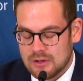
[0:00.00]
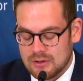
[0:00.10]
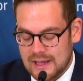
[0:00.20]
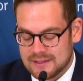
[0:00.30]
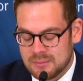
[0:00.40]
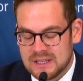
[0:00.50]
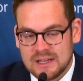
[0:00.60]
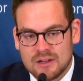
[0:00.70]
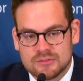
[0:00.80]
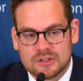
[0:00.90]
At the
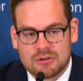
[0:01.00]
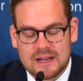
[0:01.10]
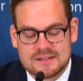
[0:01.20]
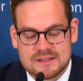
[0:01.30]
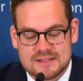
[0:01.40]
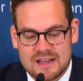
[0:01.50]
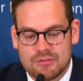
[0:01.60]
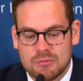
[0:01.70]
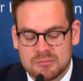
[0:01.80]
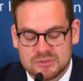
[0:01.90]
beginning of the crisis,
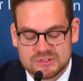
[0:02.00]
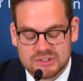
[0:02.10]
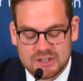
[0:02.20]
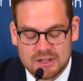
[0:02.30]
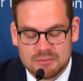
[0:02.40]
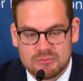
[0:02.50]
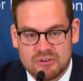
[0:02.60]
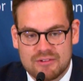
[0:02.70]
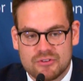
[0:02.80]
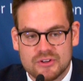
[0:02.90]
everyone was
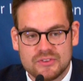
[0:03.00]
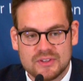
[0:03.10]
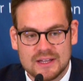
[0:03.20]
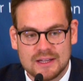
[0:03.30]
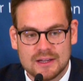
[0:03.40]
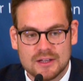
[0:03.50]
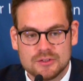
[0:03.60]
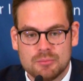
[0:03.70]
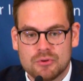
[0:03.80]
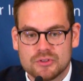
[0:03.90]
referencing
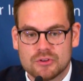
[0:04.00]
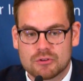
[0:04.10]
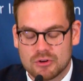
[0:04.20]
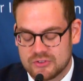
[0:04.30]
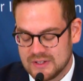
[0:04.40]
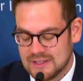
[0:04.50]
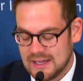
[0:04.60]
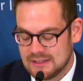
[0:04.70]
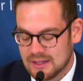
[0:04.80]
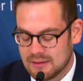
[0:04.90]
the border crossing
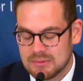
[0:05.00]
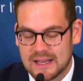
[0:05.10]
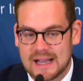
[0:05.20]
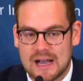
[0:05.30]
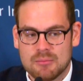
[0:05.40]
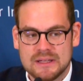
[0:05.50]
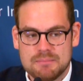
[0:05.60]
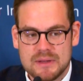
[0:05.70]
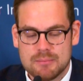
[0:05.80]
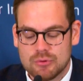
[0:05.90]
data, like how many
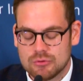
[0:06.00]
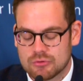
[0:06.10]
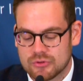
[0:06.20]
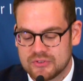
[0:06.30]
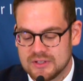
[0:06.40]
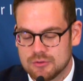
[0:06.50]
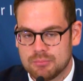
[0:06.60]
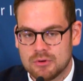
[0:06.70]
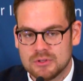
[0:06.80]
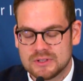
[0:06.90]
people crossed into
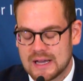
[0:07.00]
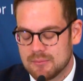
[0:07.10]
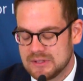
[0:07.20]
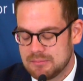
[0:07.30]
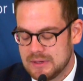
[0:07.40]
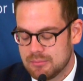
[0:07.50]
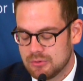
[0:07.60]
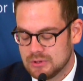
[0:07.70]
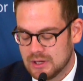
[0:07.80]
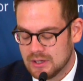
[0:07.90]
Poland, how many
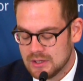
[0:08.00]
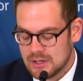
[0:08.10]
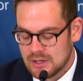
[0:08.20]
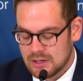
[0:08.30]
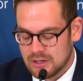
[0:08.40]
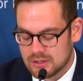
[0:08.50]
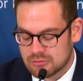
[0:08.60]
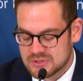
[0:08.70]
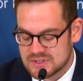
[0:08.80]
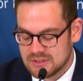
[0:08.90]
people
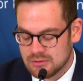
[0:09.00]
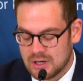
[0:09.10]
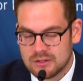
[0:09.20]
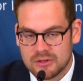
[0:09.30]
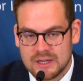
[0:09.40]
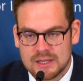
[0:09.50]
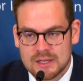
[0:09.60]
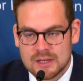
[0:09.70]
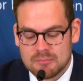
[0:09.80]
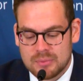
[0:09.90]
crossed into Hungary.
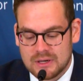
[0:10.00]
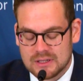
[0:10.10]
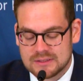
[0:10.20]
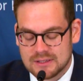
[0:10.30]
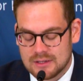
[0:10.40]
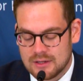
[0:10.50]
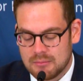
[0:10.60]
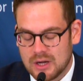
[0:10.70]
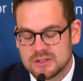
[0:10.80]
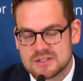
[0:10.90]
But
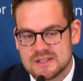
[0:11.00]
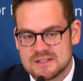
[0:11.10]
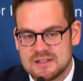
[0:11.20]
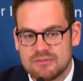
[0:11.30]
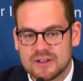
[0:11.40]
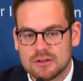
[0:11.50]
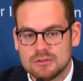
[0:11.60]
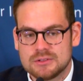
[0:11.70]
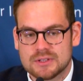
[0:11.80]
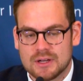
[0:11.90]
honestly, it's
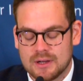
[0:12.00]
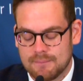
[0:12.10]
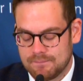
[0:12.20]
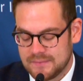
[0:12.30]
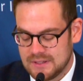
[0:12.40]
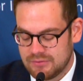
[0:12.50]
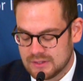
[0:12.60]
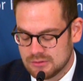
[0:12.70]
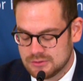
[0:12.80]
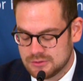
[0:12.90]
difficult
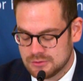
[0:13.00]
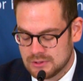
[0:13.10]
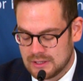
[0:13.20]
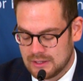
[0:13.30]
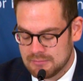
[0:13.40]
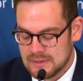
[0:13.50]
to